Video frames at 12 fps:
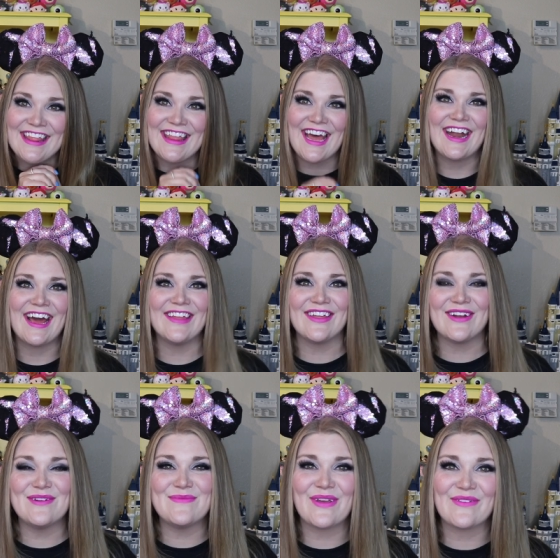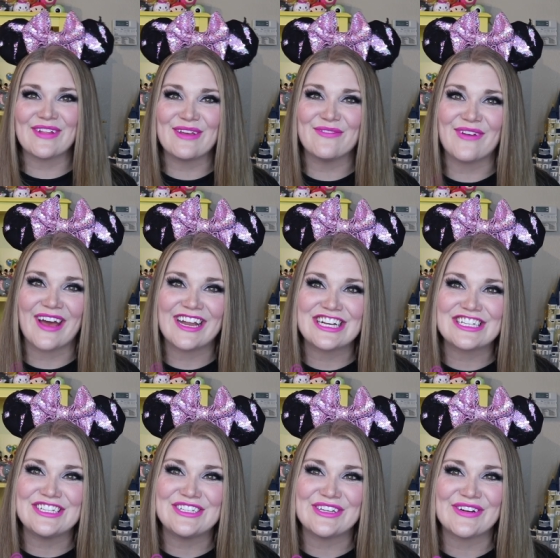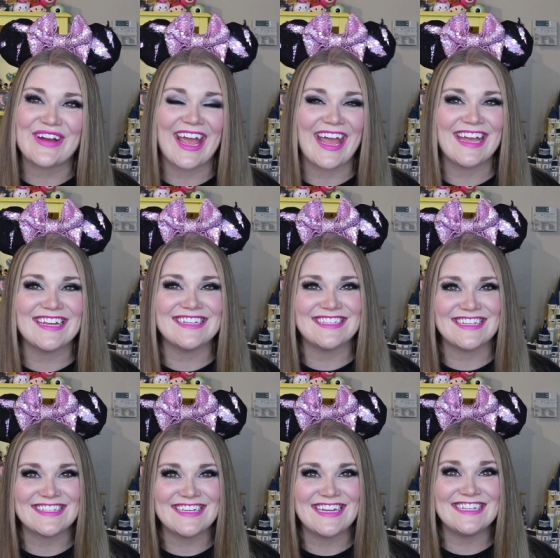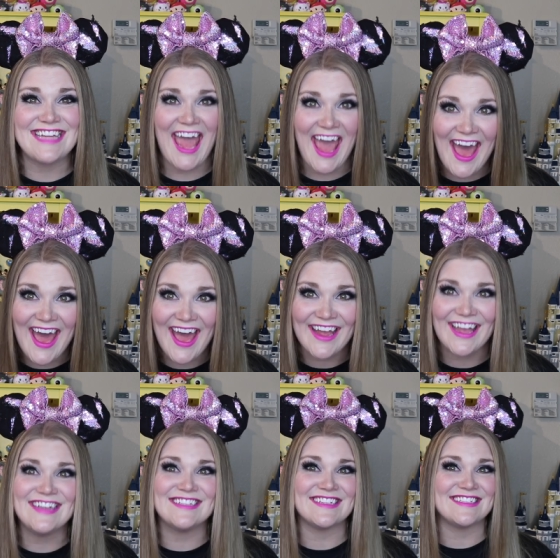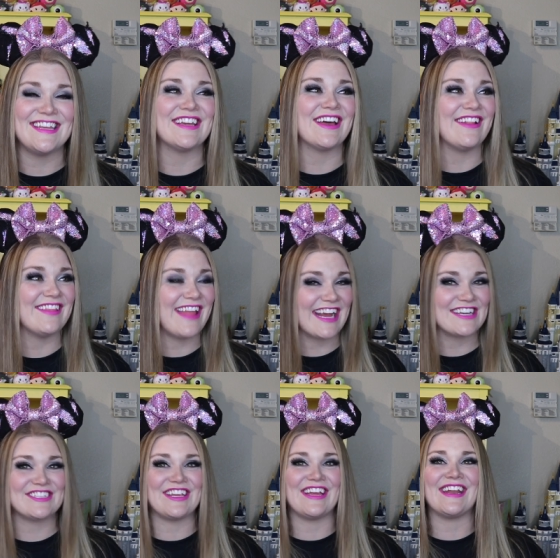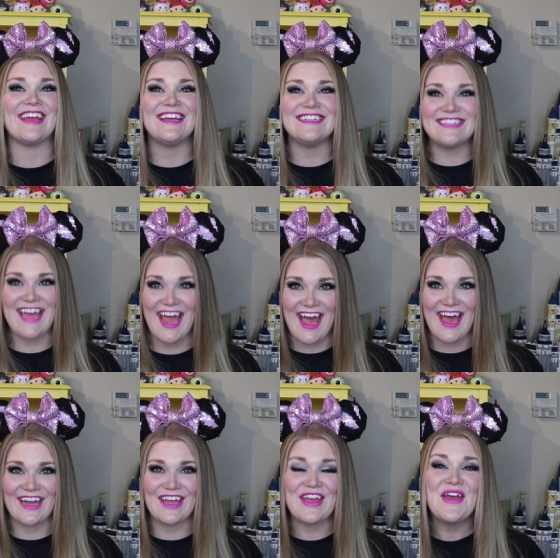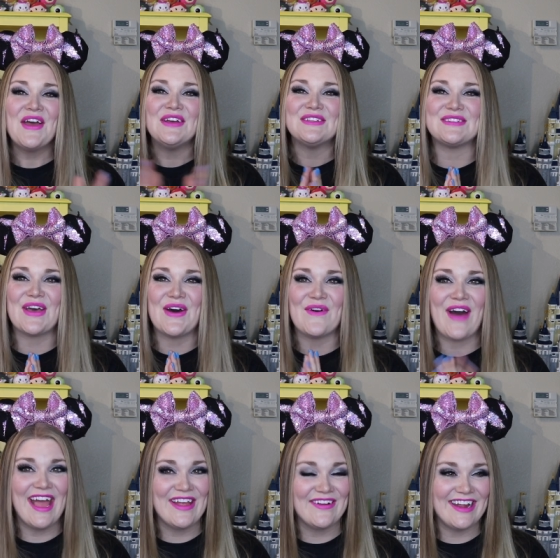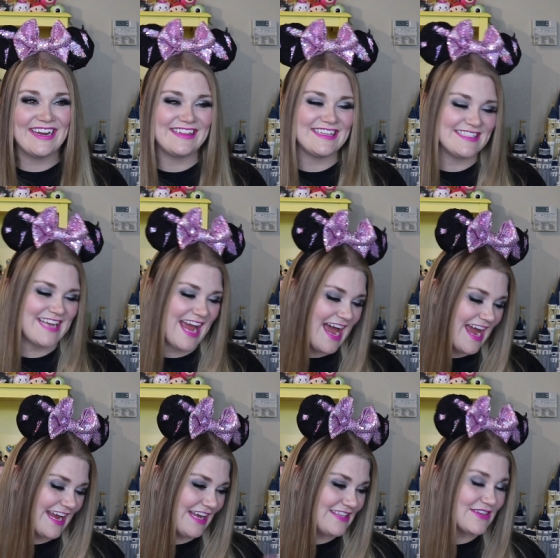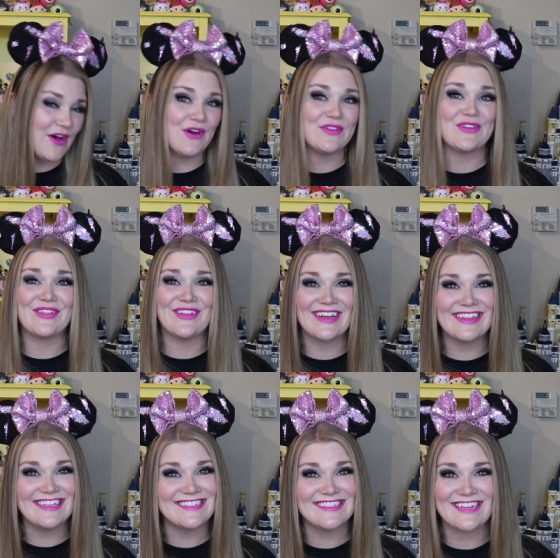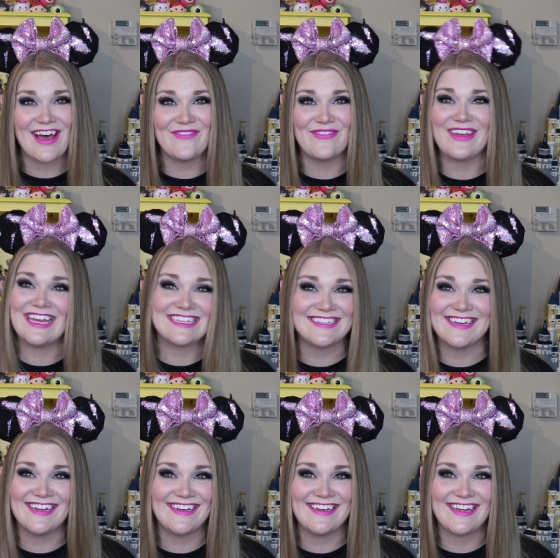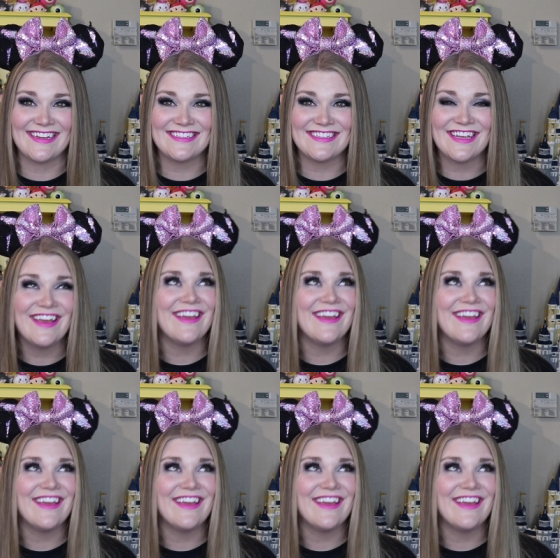that I thought it would be really fun to do a Disney tag, a Disney collection tag. So I created this tag. It's called Look at This Stuff, Isn't It Neat?